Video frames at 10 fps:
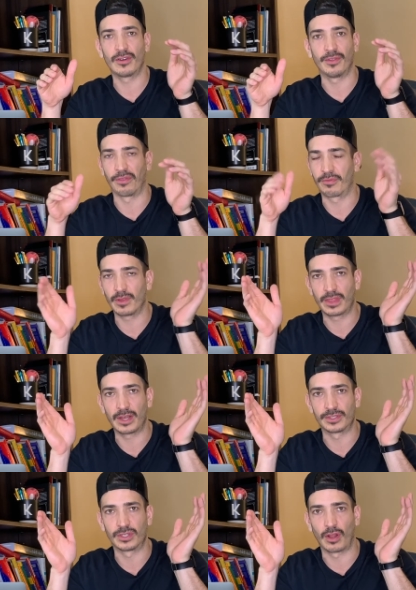and
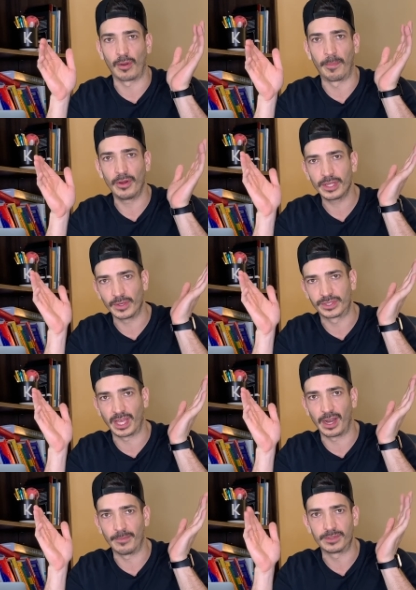$3,000 Podio setup,